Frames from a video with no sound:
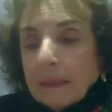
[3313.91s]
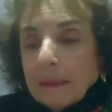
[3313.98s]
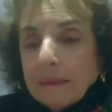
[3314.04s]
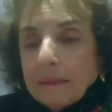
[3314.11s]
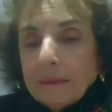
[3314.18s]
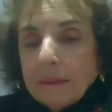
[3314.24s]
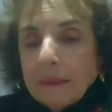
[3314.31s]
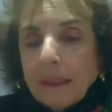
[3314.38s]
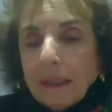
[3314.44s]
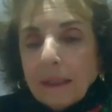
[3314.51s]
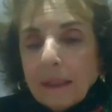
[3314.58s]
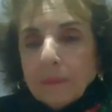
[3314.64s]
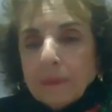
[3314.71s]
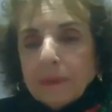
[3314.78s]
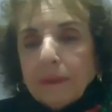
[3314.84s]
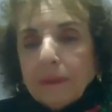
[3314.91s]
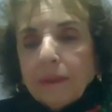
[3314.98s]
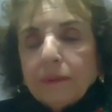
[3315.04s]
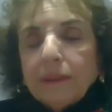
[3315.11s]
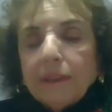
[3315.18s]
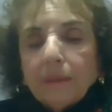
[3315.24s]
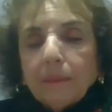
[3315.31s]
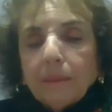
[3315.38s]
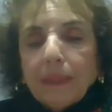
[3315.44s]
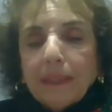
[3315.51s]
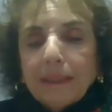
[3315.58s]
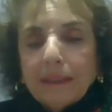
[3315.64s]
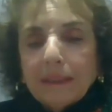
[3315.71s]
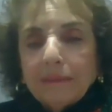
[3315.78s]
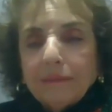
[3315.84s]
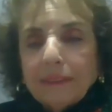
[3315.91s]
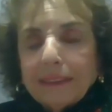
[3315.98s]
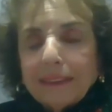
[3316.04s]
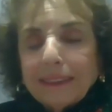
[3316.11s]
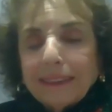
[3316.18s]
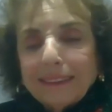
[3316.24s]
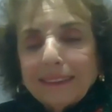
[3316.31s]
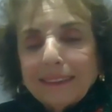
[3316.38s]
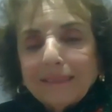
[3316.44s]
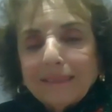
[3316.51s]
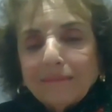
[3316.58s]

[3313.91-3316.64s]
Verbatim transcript: uh, it's an interesting place to visit.